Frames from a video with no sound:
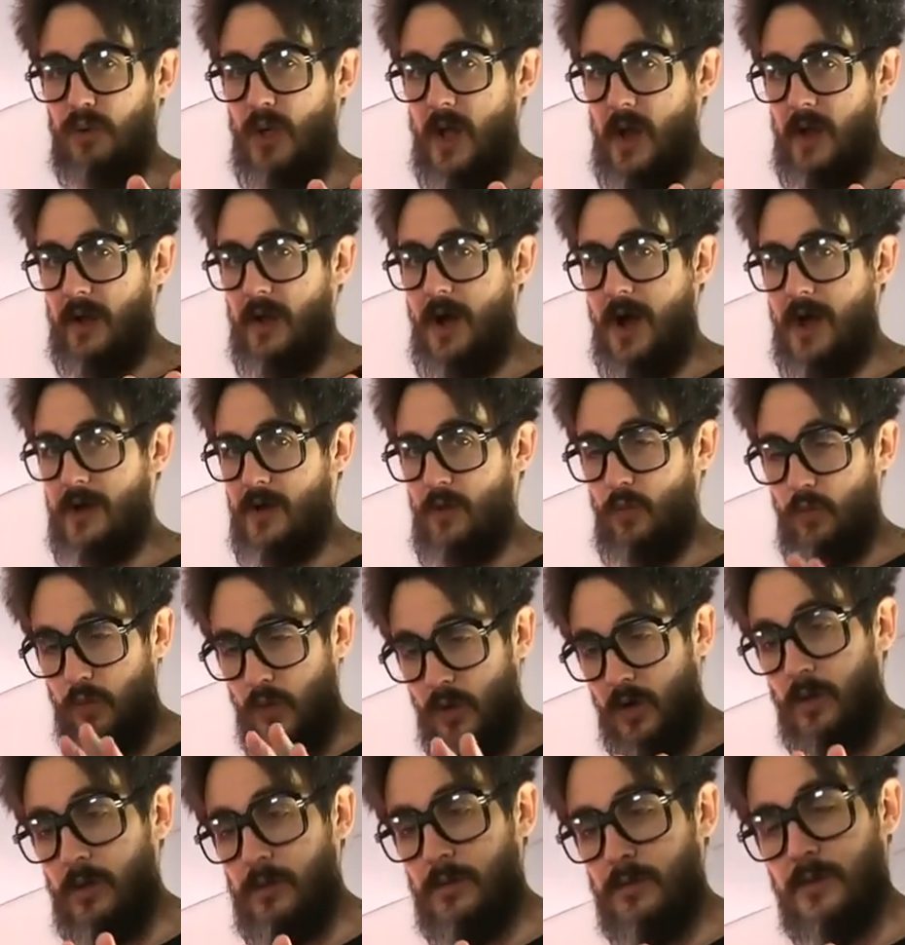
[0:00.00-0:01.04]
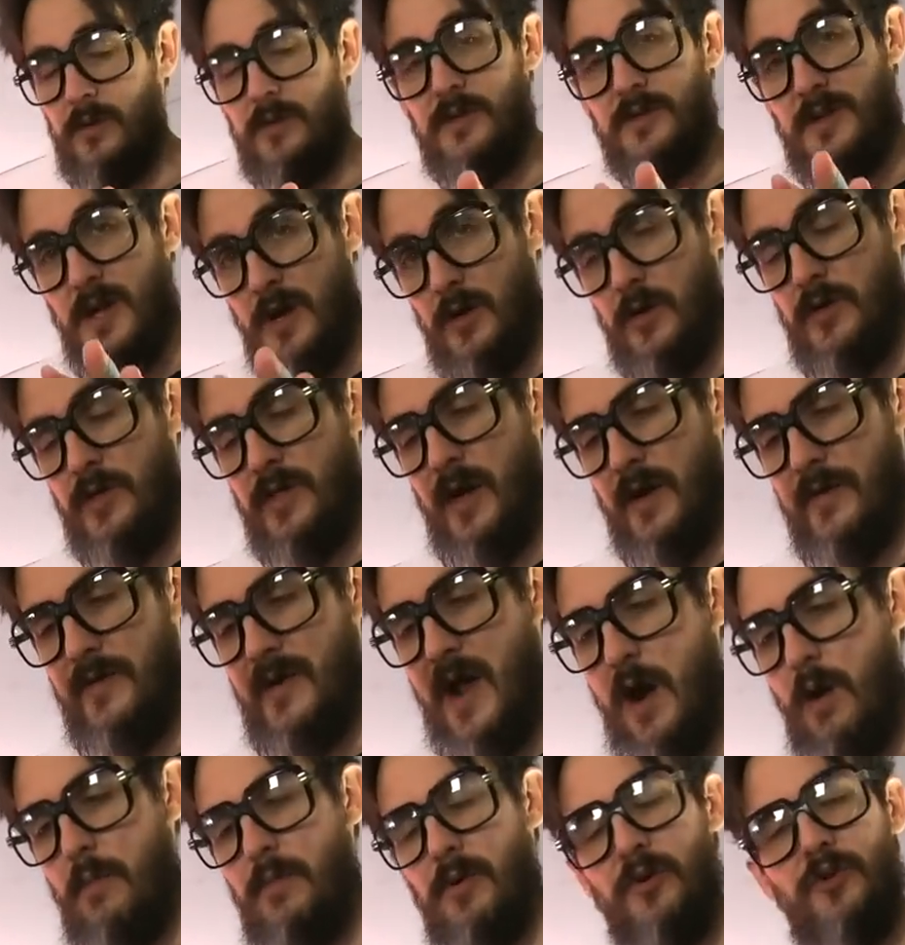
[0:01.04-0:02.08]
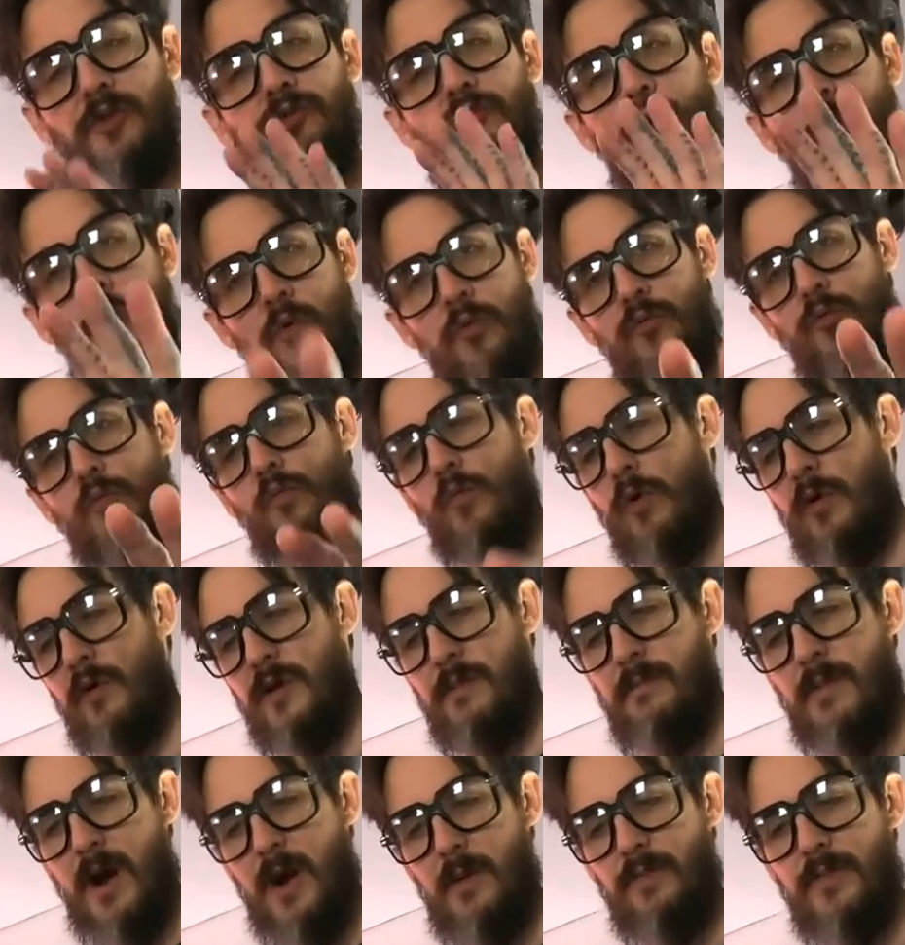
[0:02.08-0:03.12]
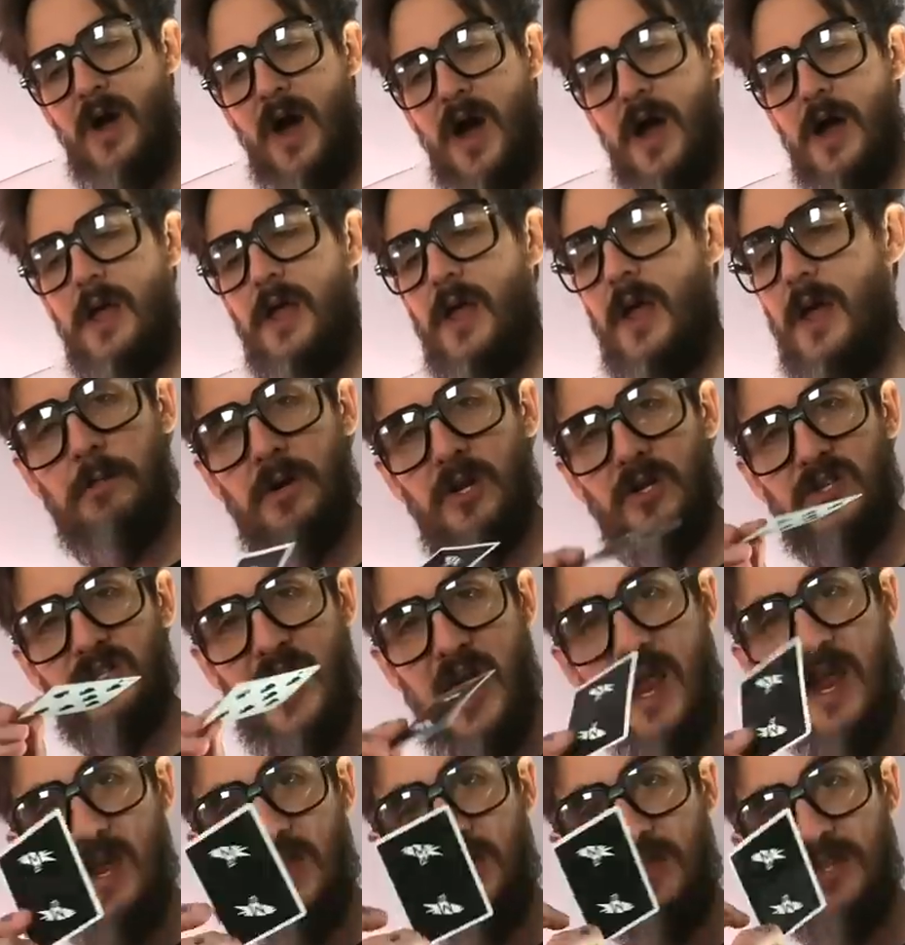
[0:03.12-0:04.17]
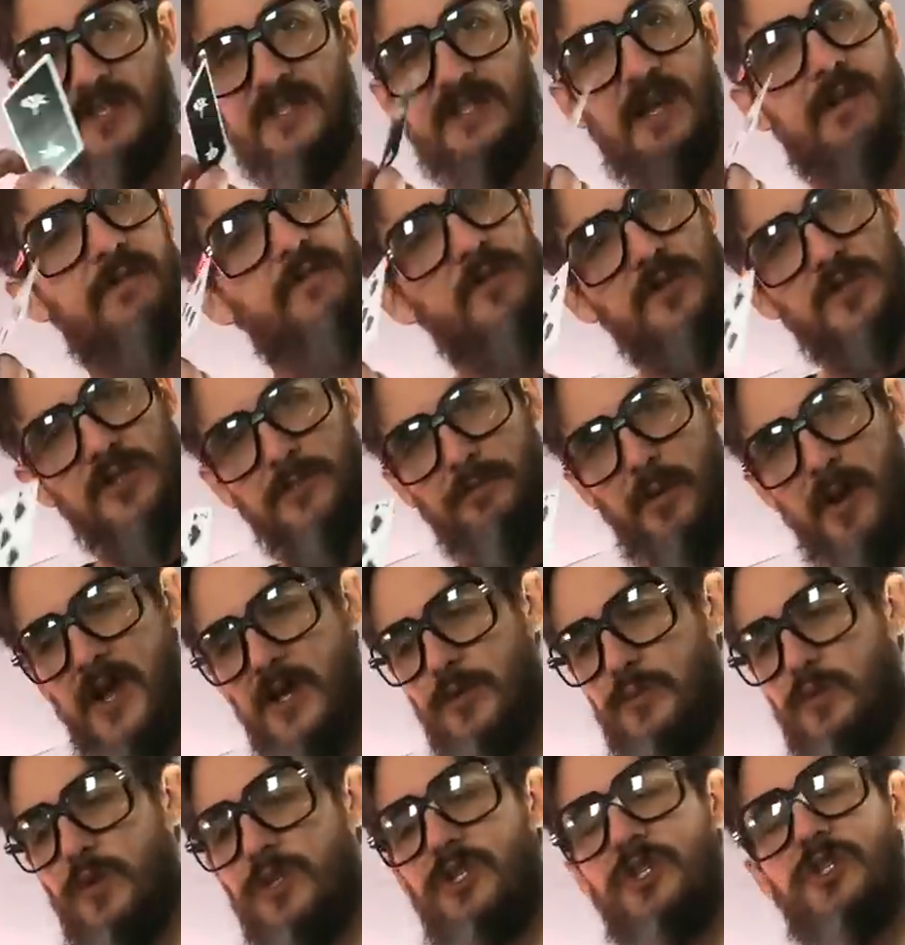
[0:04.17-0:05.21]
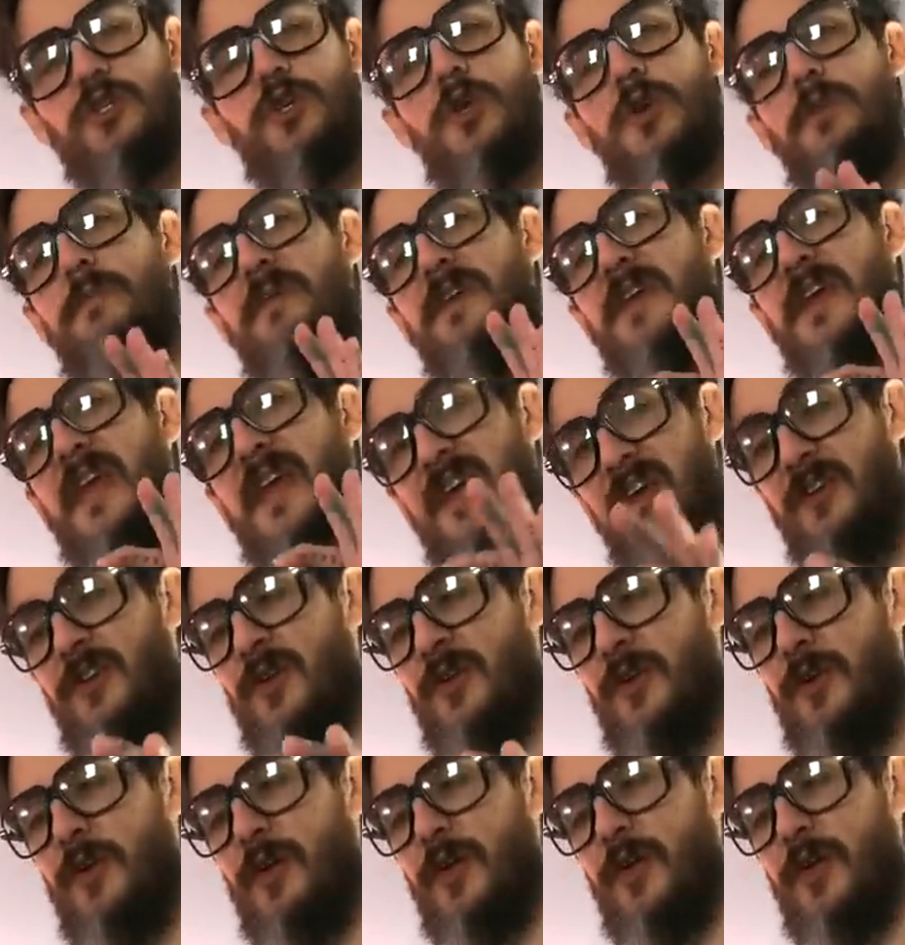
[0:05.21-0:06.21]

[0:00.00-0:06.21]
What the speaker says: playing card. I will tell you that now, but don't worry about that. I'm going to take the seven of spades, which is going to be hidden,